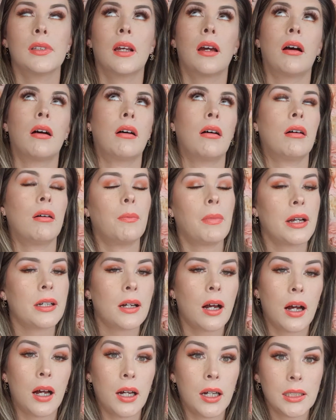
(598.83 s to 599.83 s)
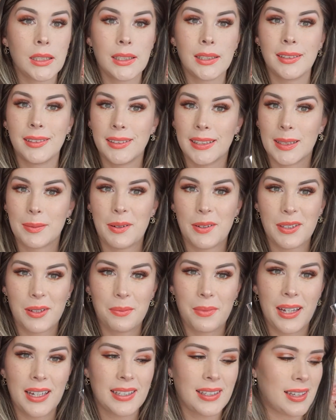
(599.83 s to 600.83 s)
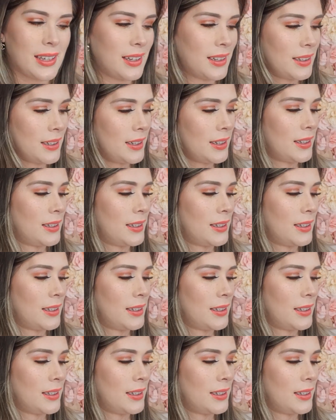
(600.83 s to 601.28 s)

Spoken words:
Oh my God, it smells amazing.